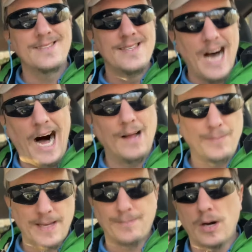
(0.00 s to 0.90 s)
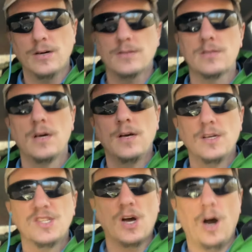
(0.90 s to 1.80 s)
not bed bugs.
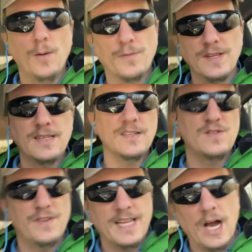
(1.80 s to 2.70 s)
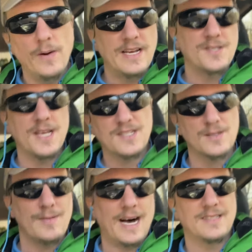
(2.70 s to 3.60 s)
So hopefully this video has set
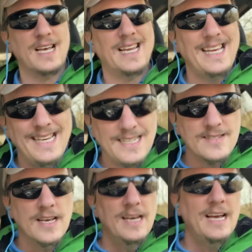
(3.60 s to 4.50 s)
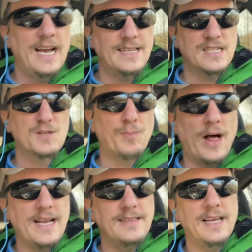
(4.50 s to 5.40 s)
some minds at ease and
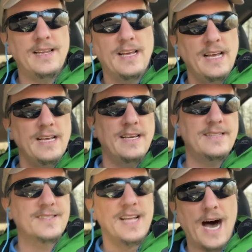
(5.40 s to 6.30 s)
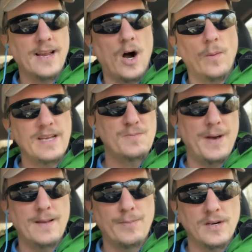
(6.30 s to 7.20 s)
explained that it's not always
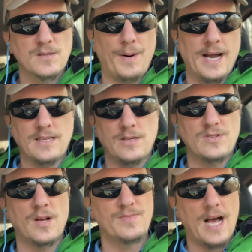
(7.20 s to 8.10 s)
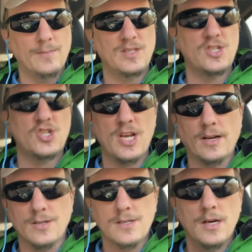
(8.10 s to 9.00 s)
bed bugs biting you. Sometimes it's
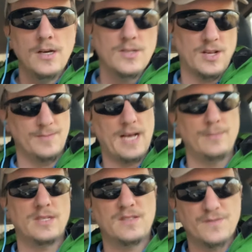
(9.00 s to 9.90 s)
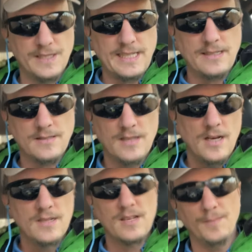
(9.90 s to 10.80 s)
chiggers. Sometimes it's fleas.
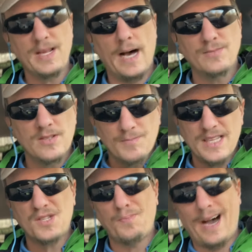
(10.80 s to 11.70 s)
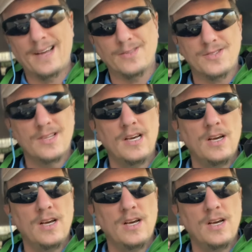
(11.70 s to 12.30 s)
Sometimes it's spiders.